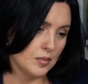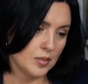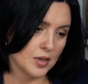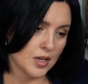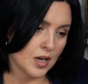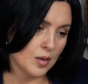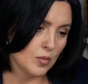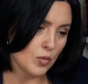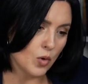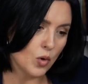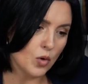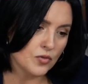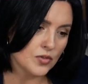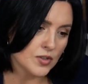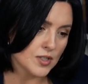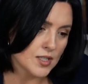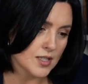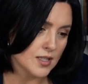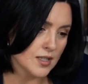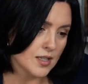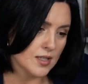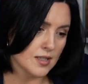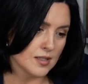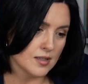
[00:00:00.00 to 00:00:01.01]
become
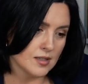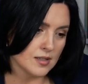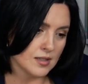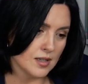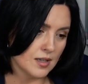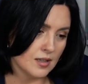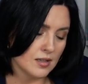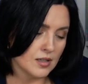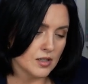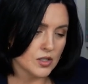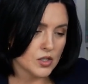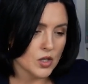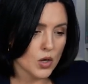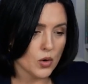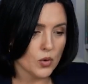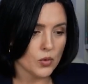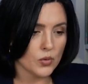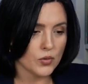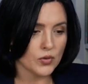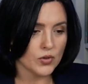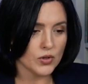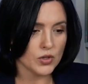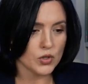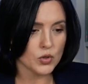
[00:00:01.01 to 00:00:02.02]
officers, and
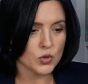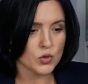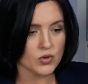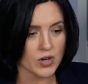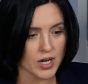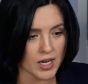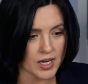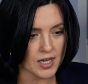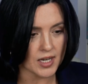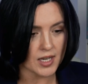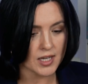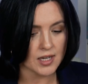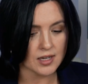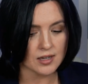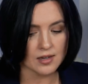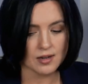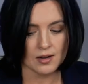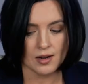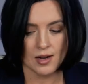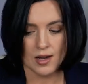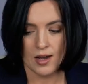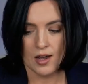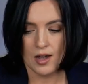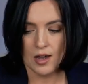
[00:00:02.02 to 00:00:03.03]
so the
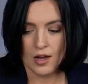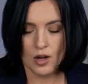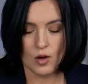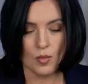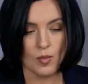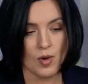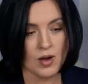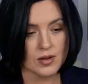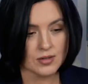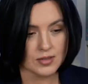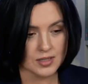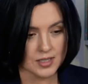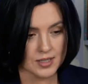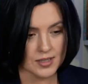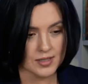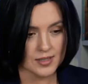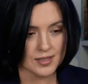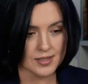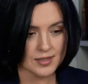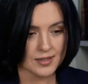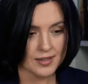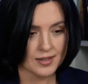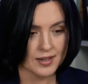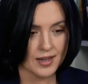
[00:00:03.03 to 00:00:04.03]
Ukrainian
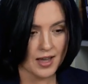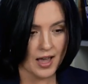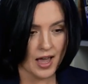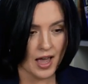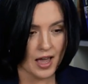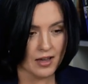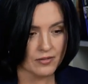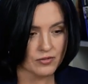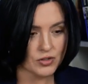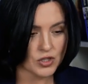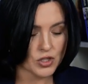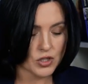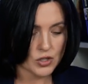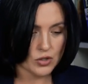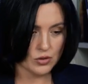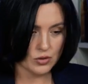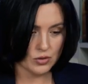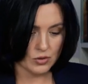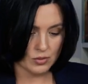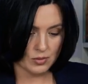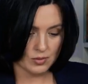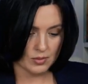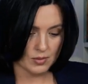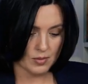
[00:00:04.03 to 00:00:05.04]
commanders have
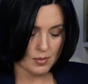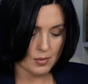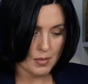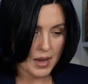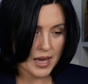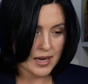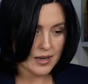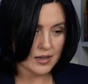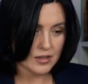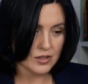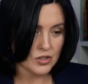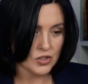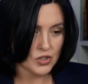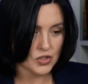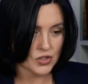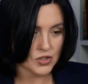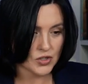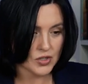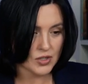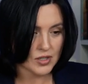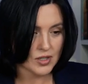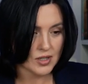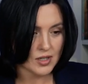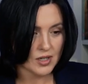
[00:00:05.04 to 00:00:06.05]
to
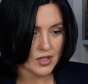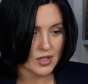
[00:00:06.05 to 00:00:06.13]
manage